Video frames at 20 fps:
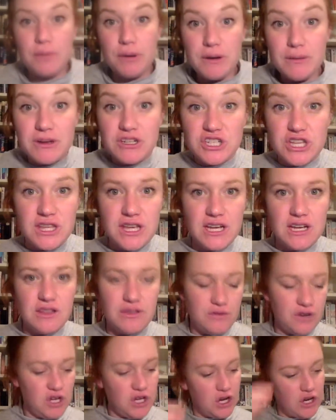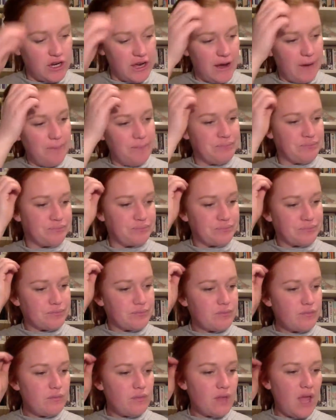pretty much at the end of the video now.
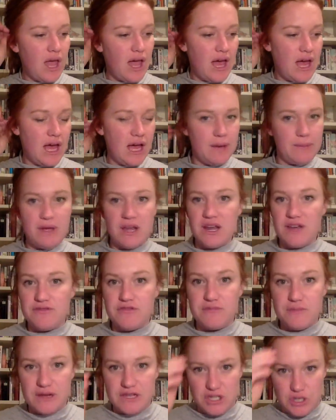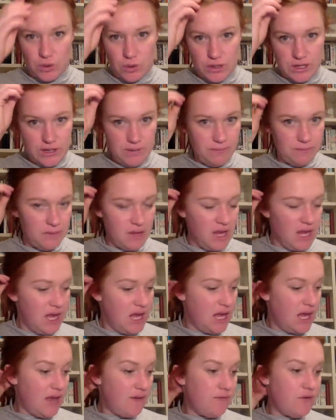Enough of me talking.
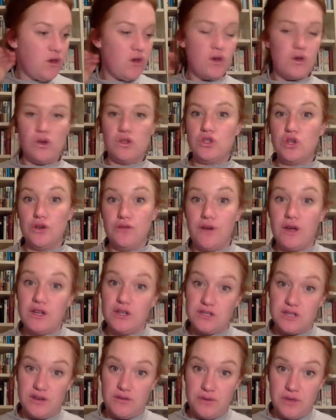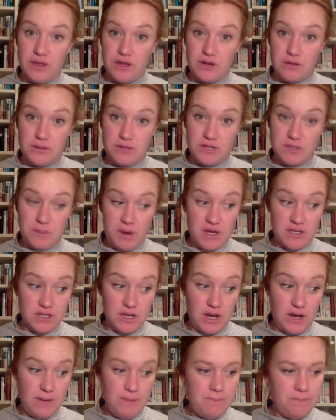If you do find yourself with a little bit of spare
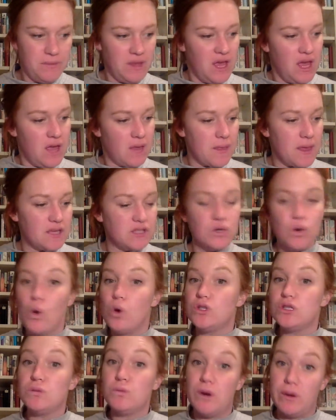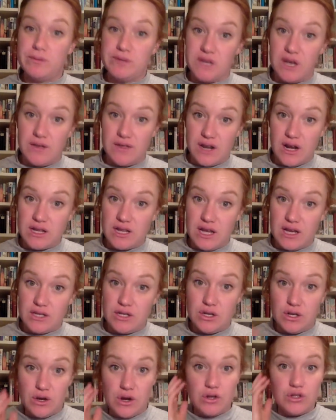time, there's an awesome website that I'd like
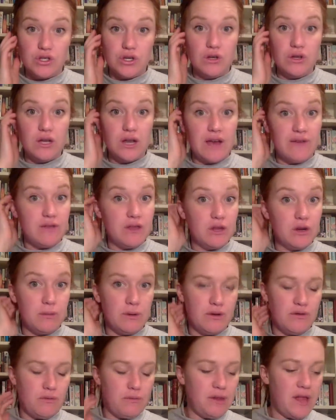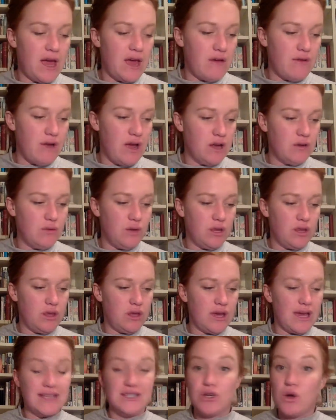you to go to and have a little bit of a play around with.
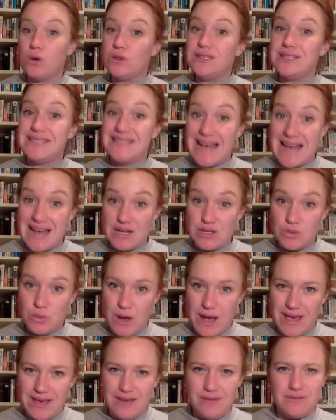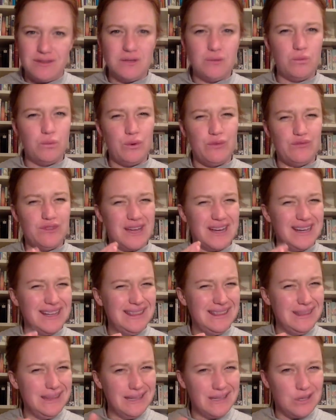Okay, it's called Soundwaves. We've done a
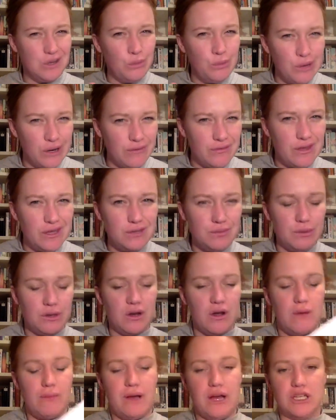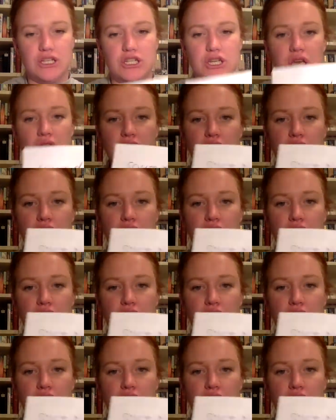little bit of this, but not much.